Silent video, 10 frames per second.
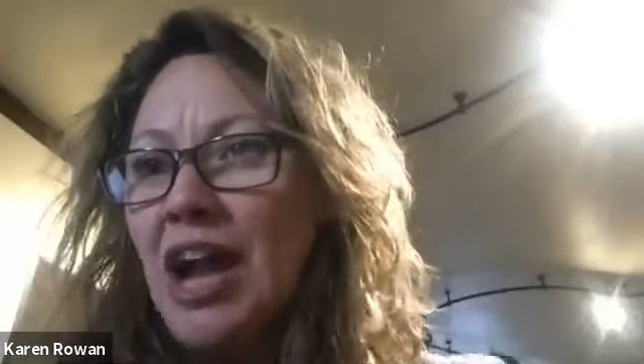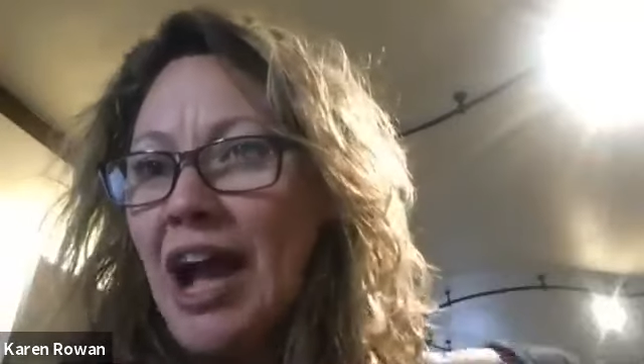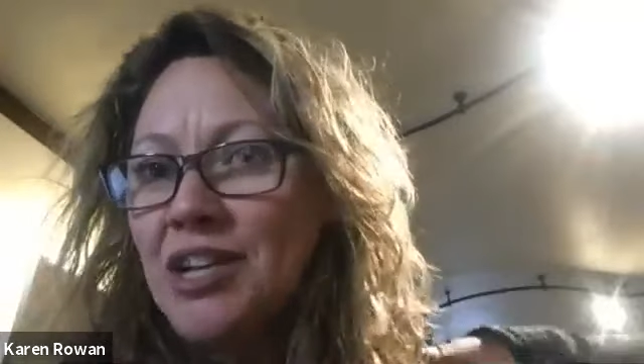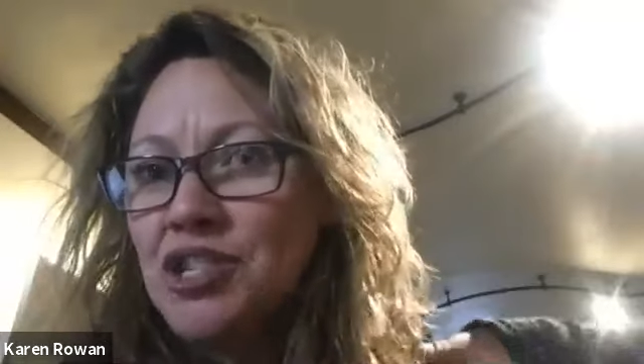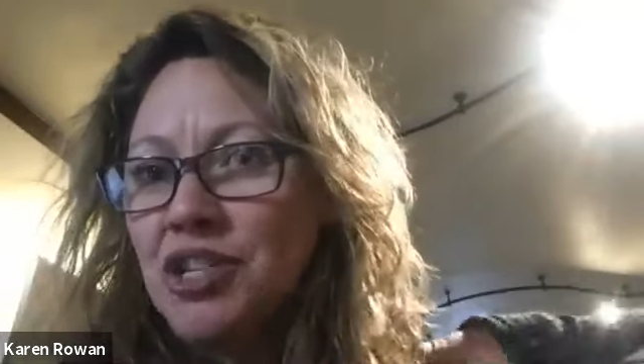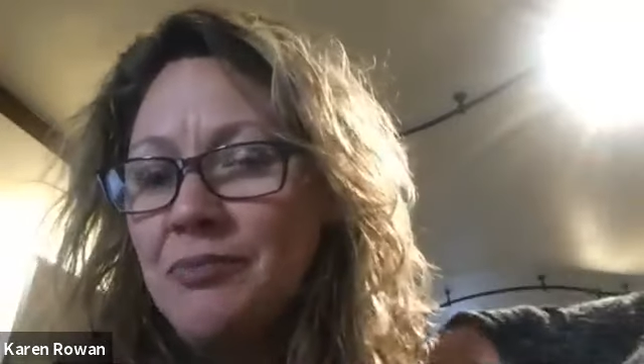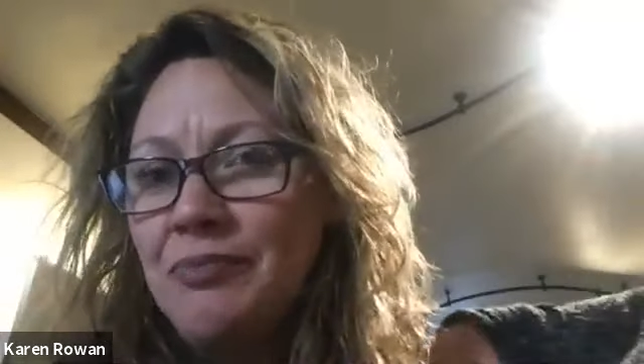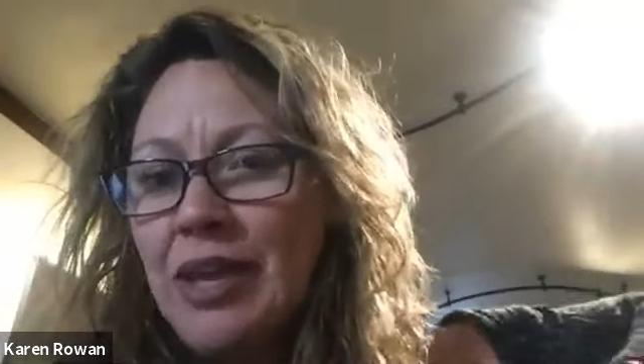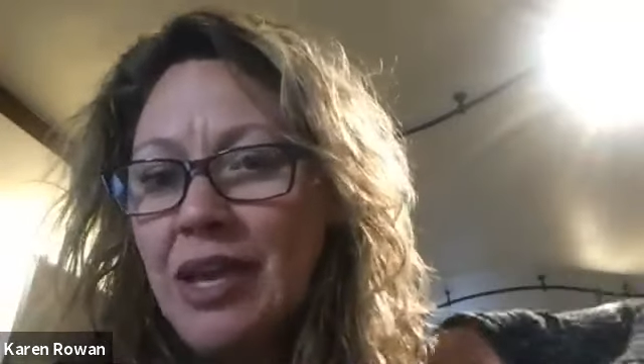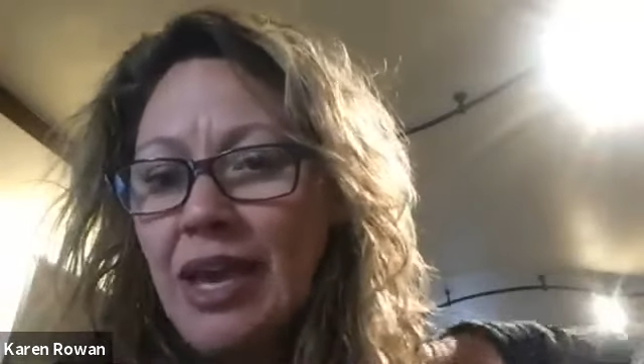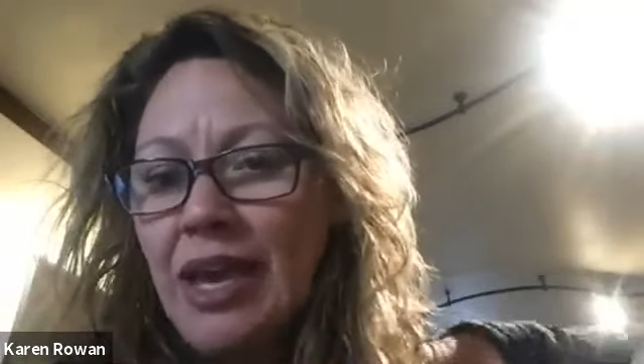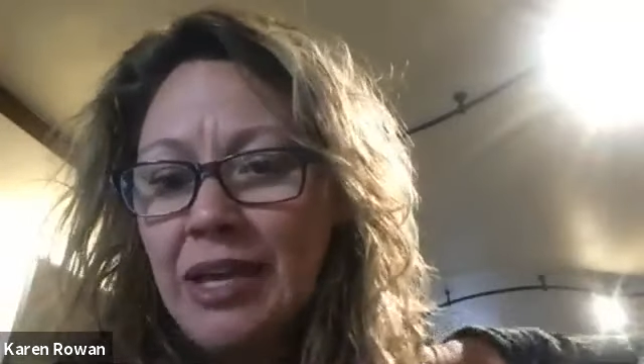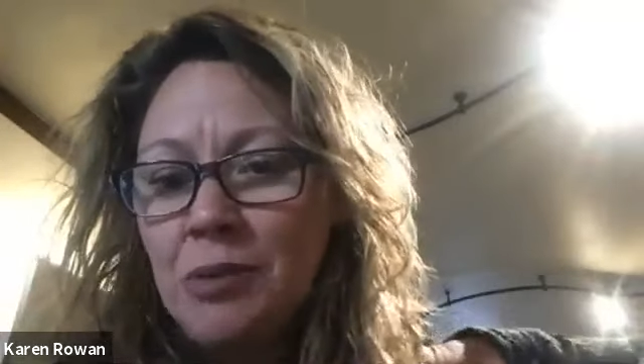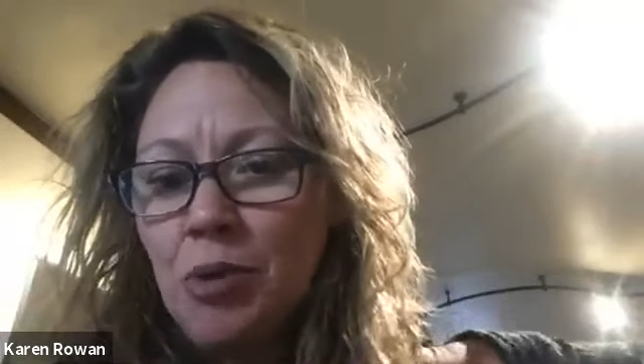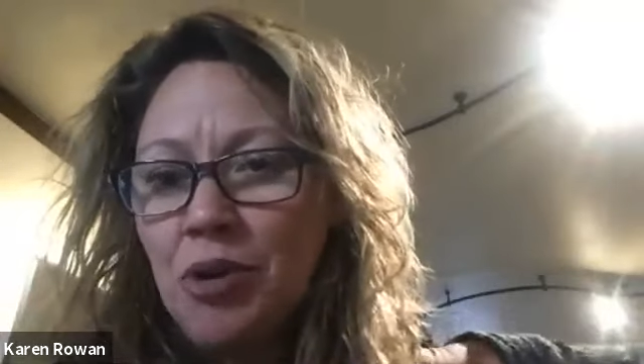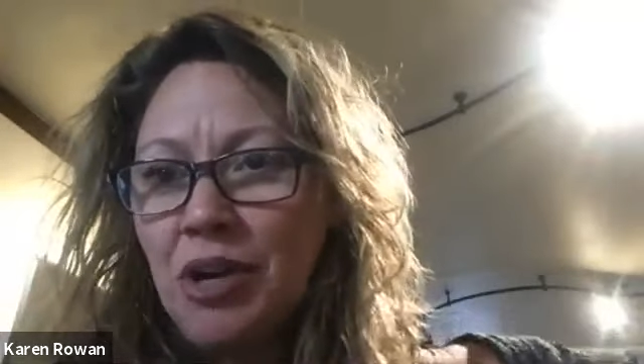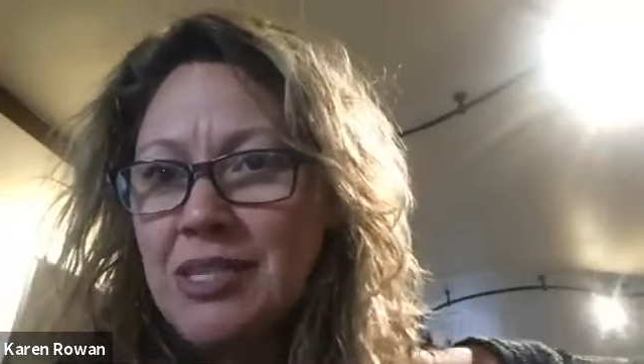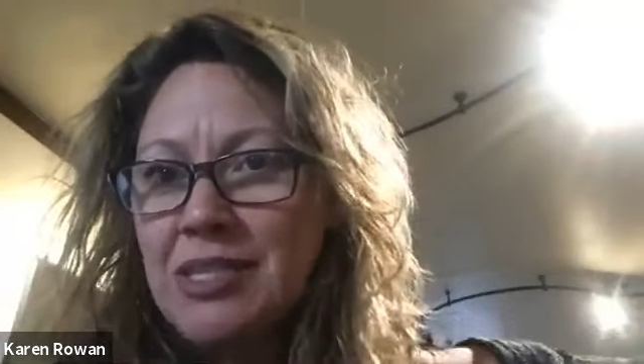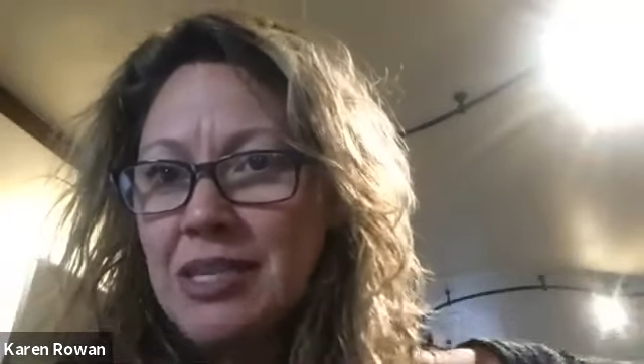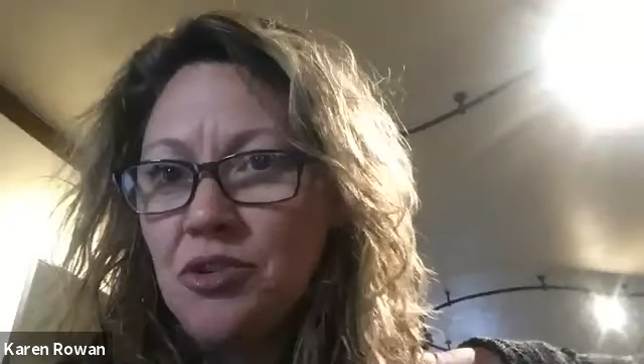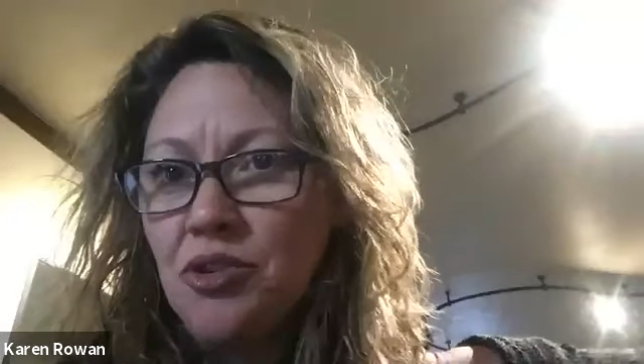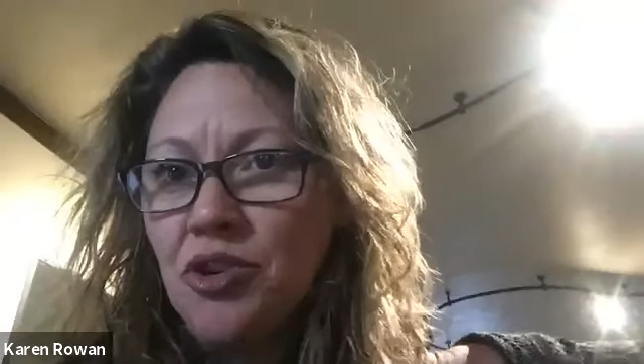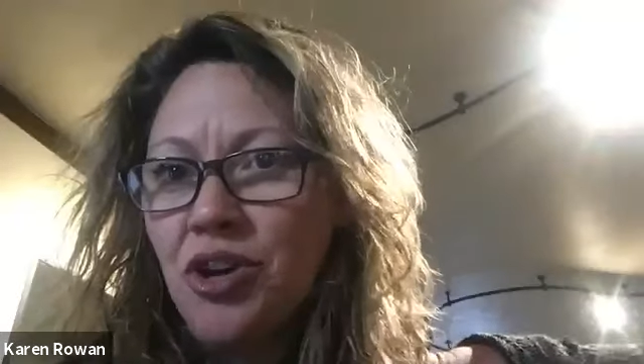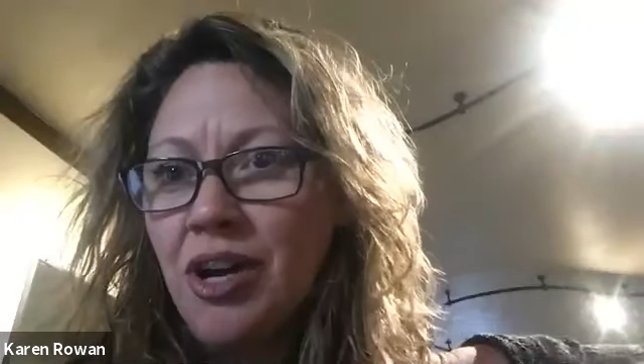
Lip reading: Asher and Bertie Siegel-Cook,